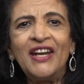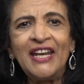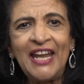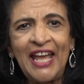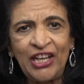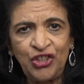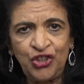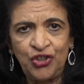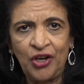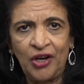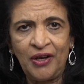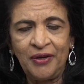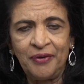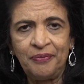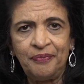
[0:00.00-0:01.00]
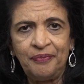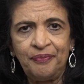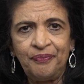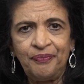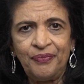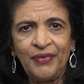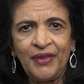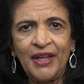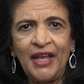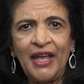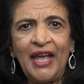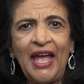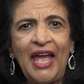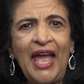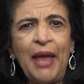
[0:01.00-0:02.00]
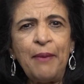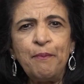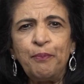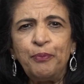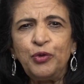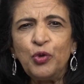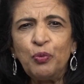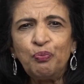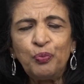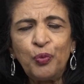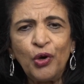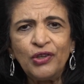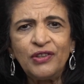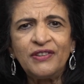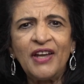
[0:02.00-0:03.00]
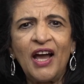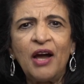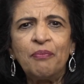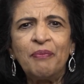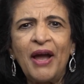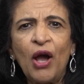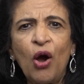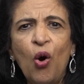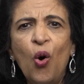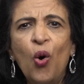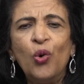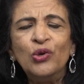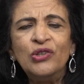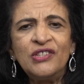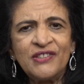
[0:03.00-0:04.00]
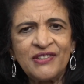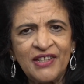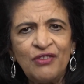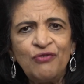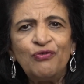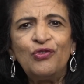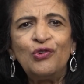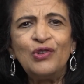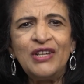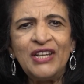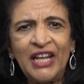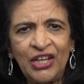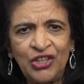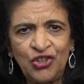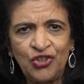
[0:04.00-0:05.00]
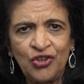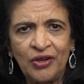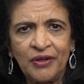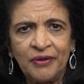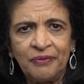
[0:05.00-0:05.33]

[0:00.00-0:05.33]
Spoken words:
nature and to put down my old sinful nature.